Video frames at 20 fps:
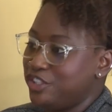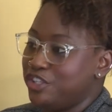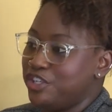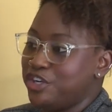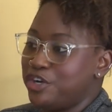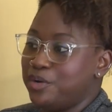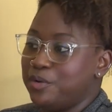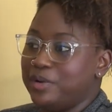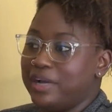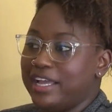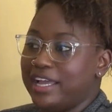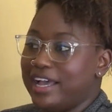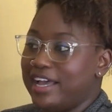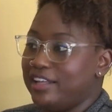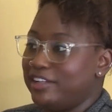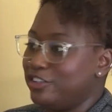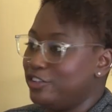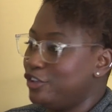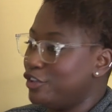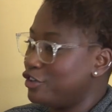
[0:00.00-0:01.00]
You know, I
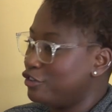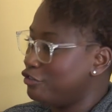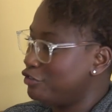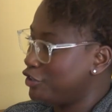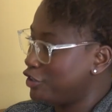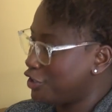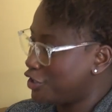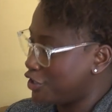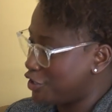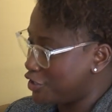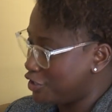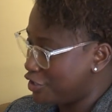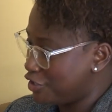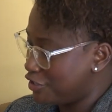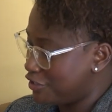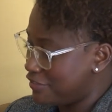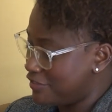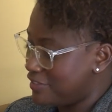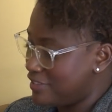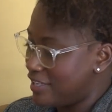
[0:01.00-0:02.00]
had a lot of
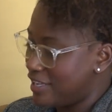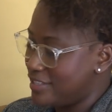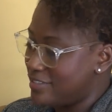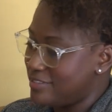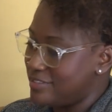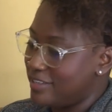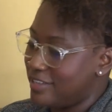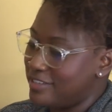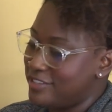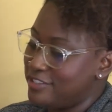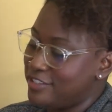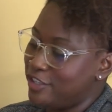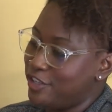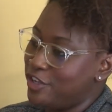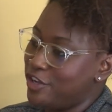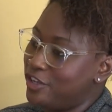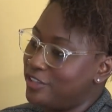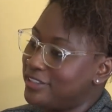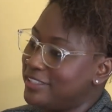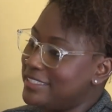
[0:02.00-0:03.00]
curves mm-hmm. as, as a
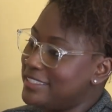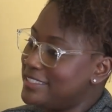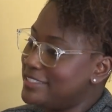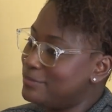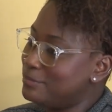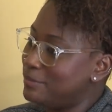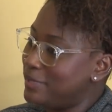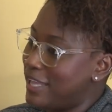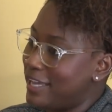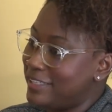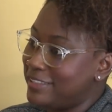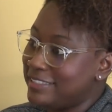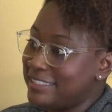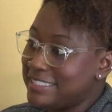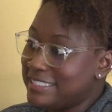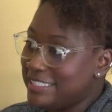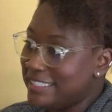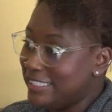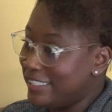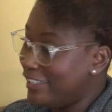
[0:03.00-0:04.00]
young la- black
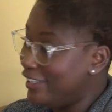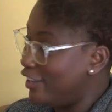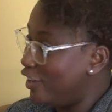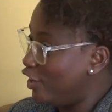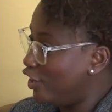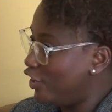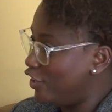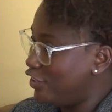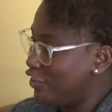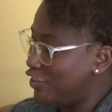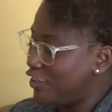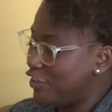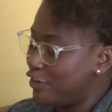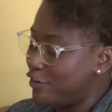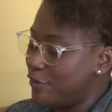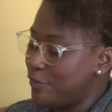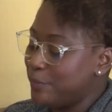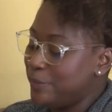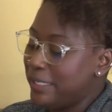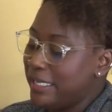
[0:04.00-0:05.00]
Latina, mm-hmm. you
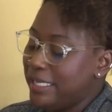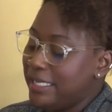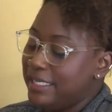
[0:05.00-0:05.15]
know